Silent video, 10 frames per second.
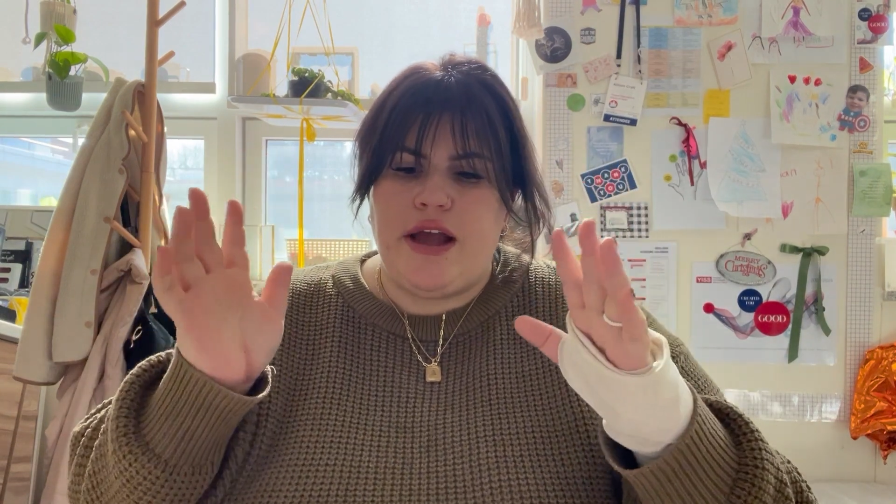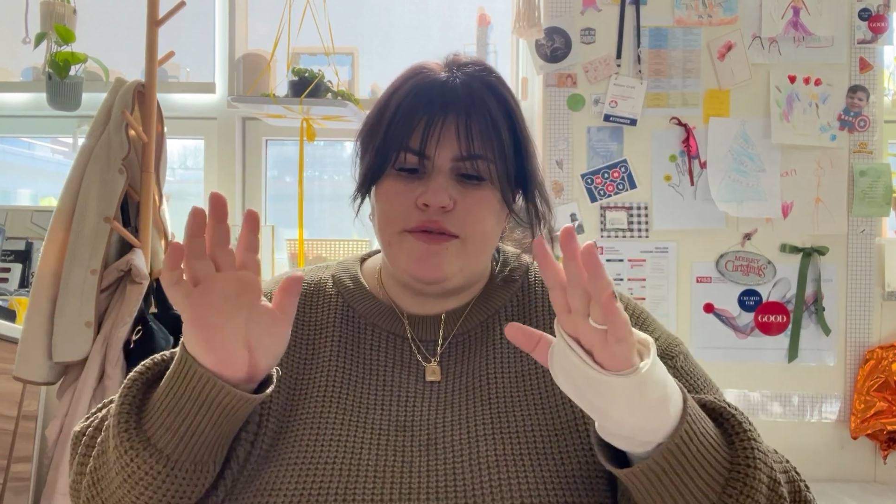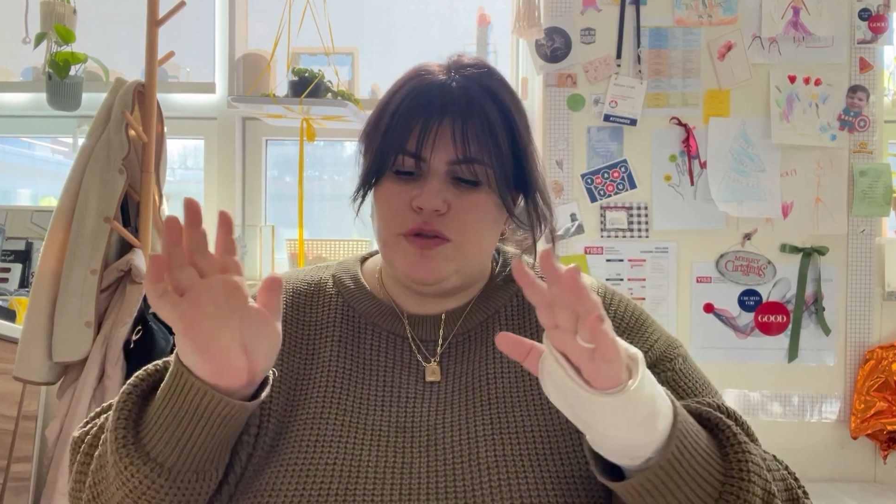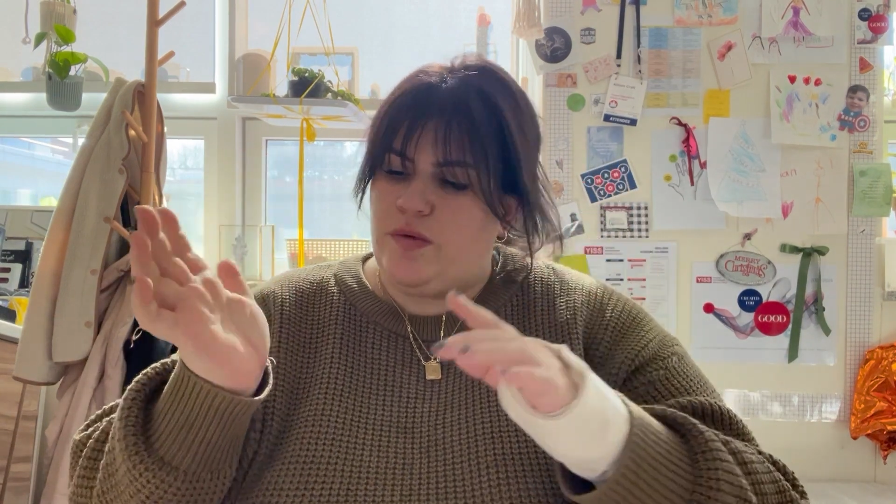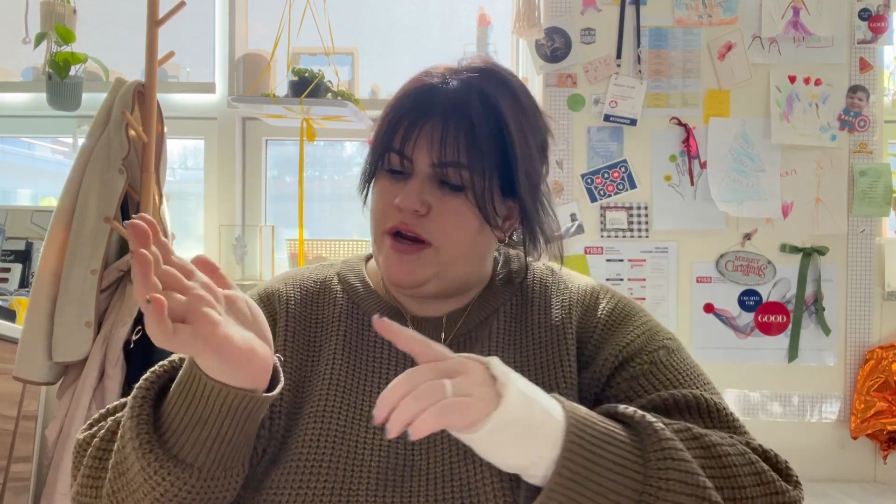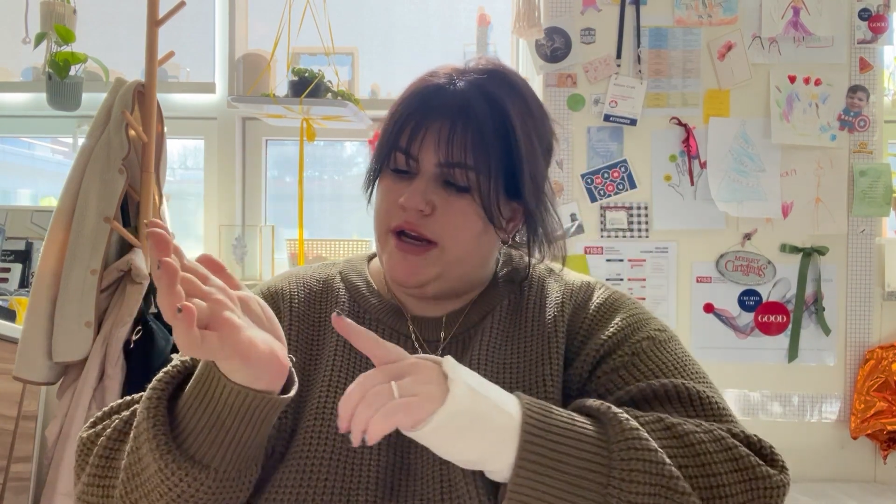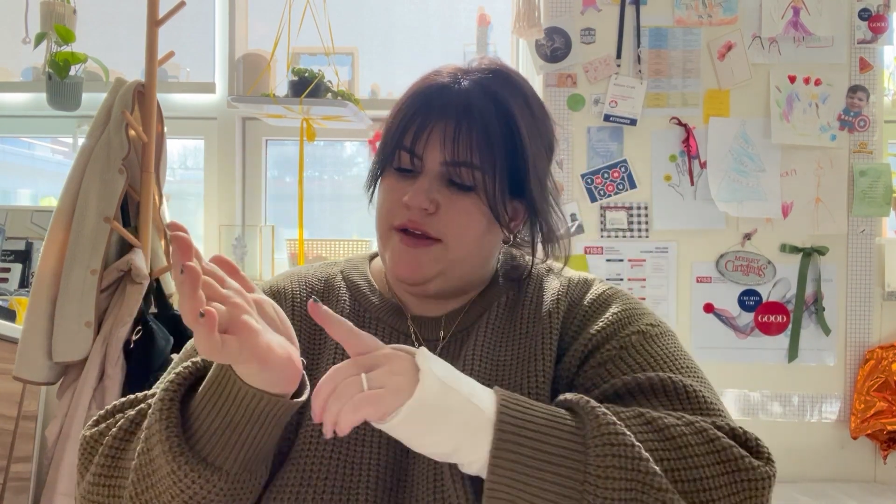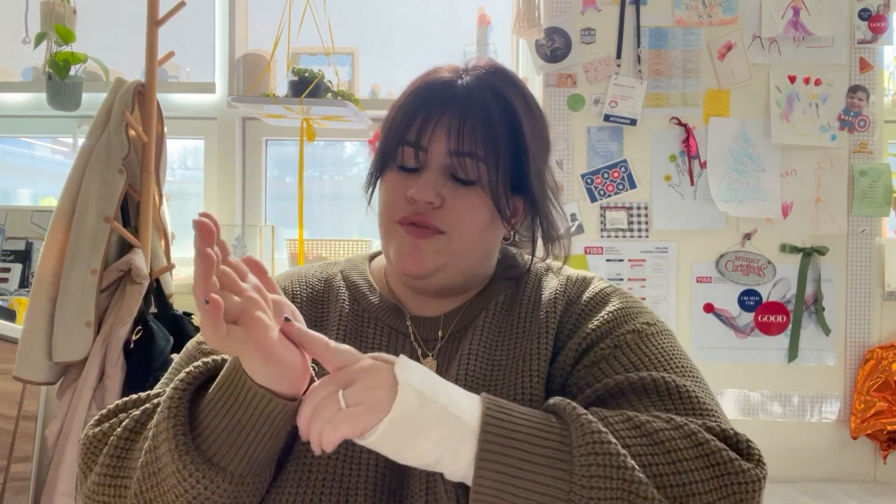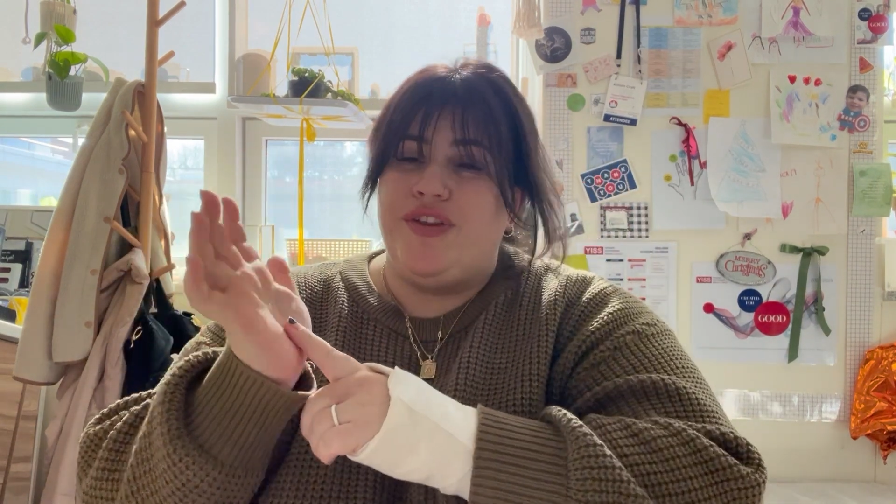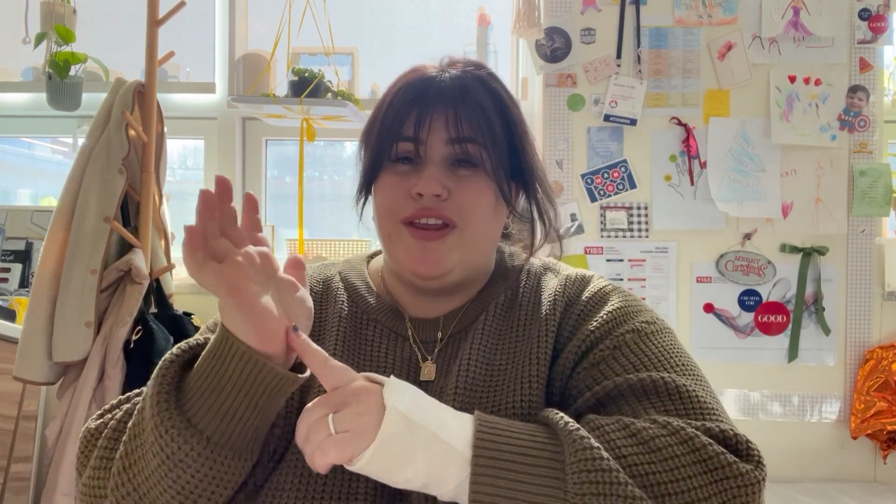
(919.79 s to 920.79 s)
I was wearing
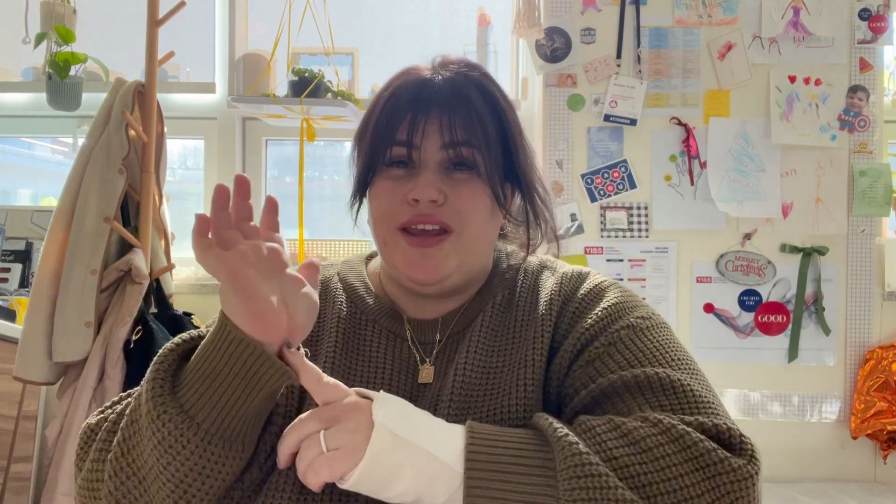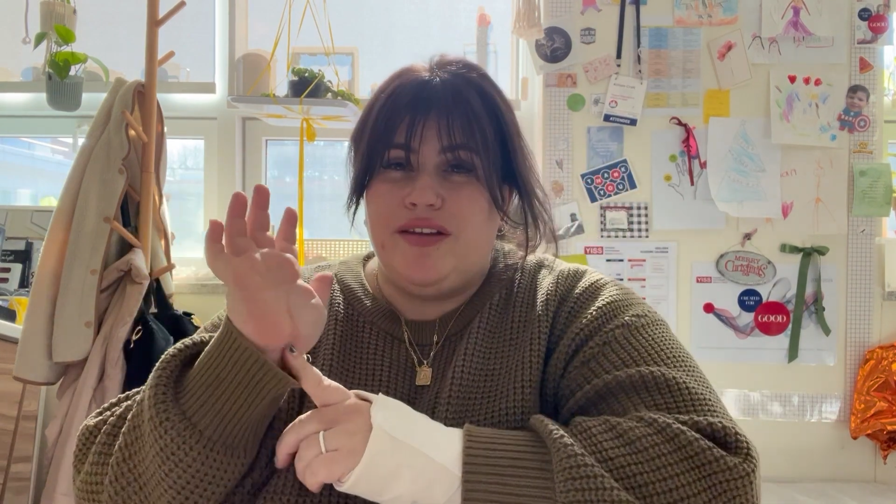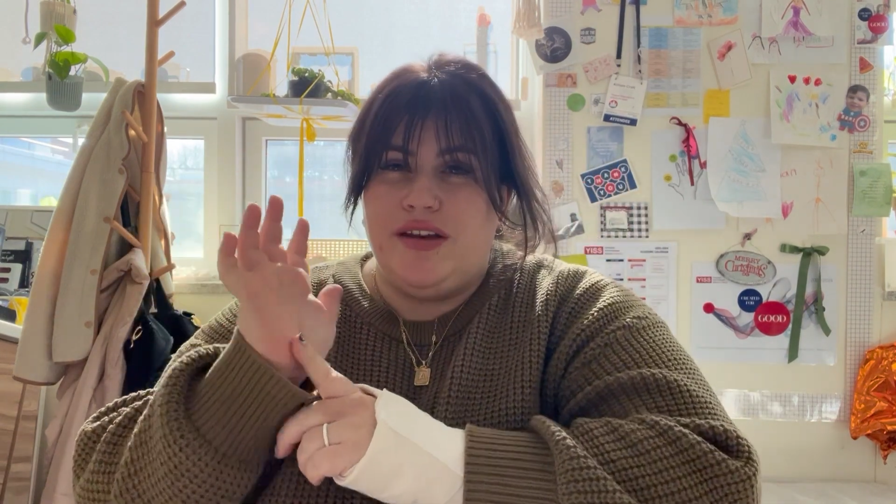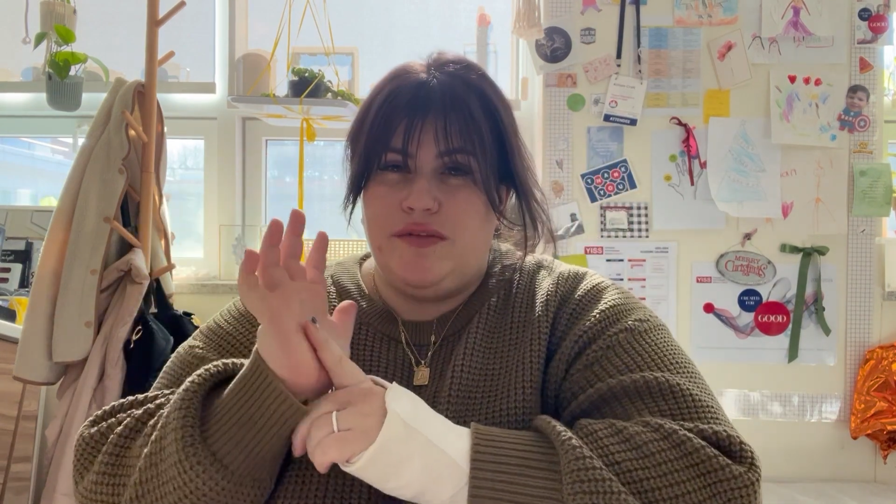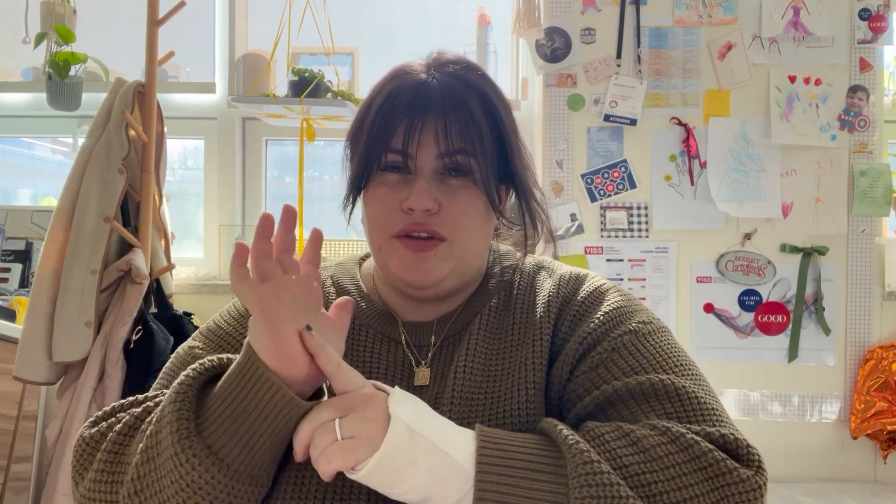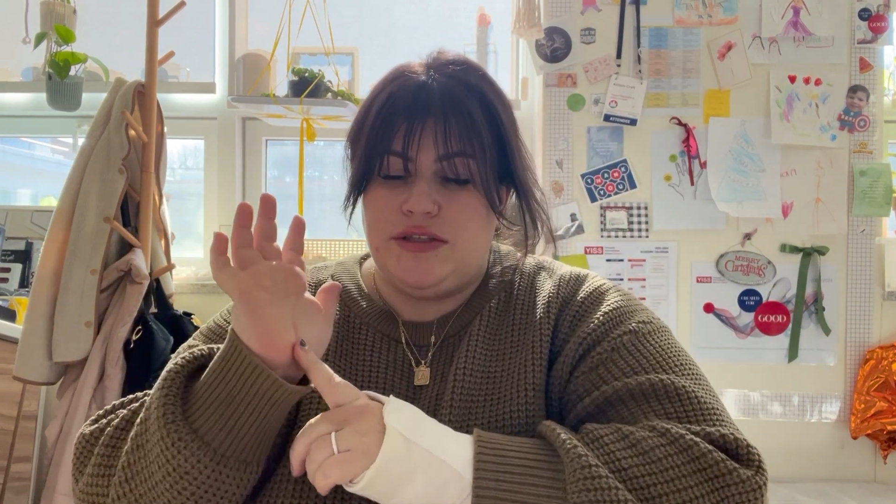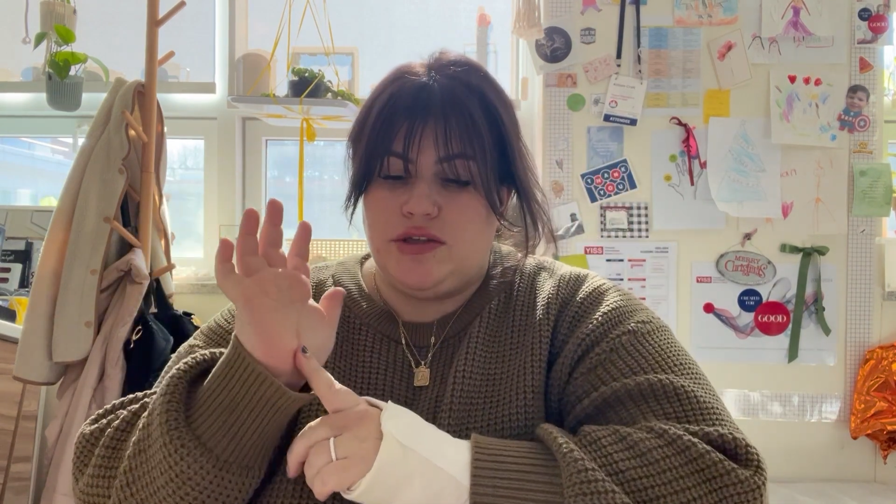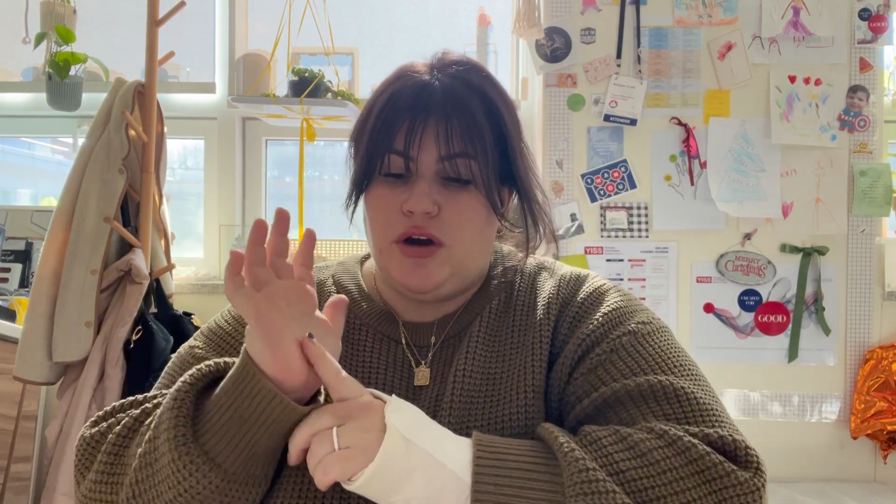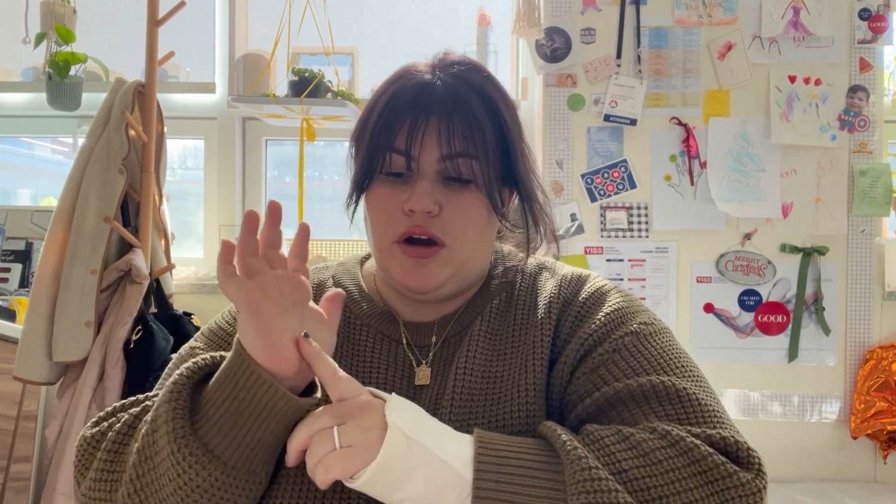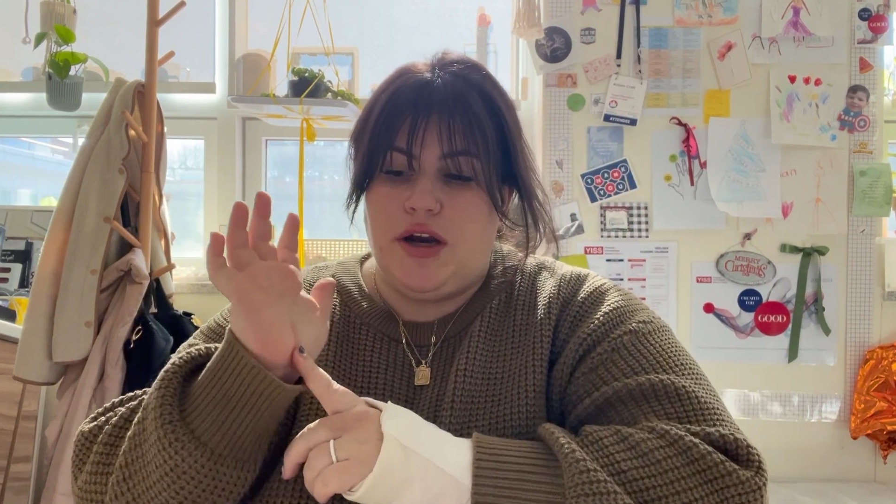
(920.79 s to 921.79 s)
it for the healing of the
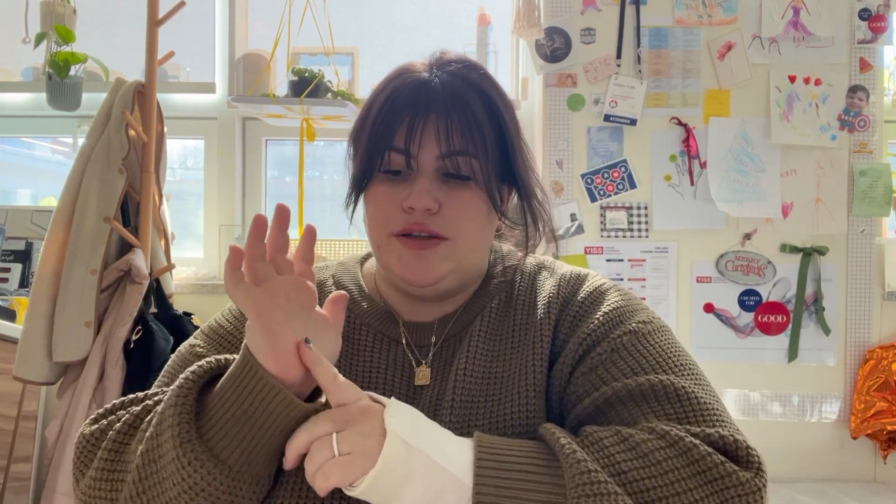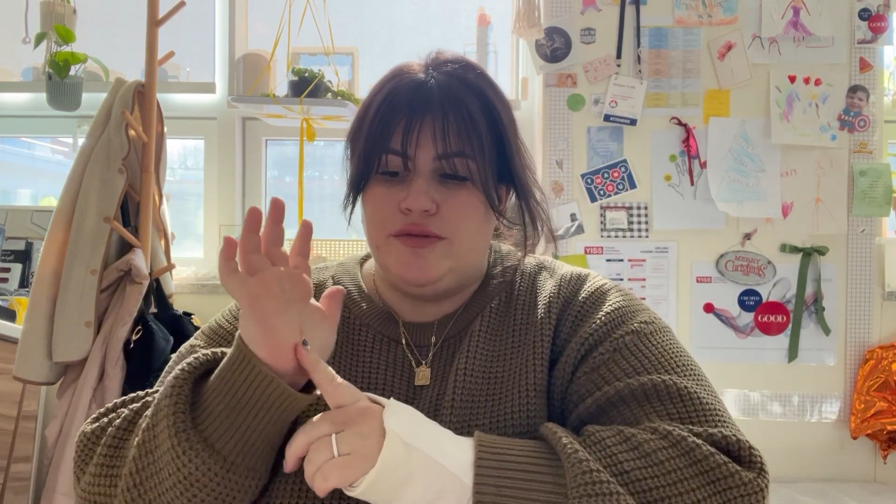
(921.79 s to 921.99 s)
scar because